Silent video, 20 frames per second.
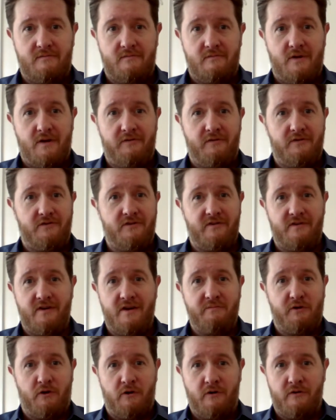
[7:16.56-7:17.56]
refugees and
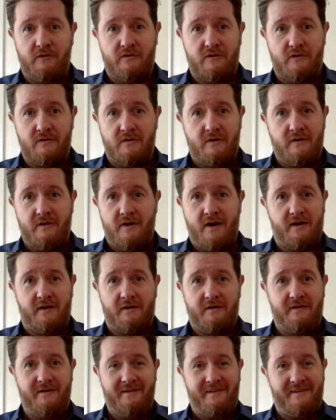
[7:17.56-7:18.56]
immigrants are not
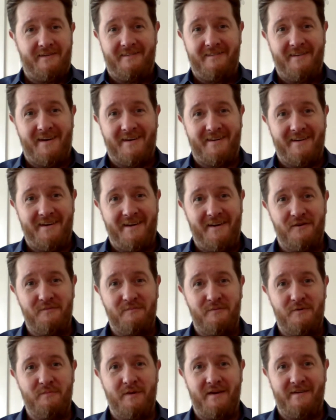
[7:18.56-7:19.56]
going to
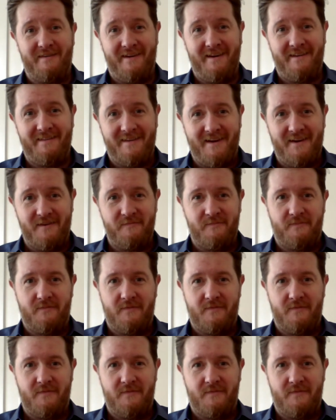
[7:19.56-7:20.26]
help you maintain that.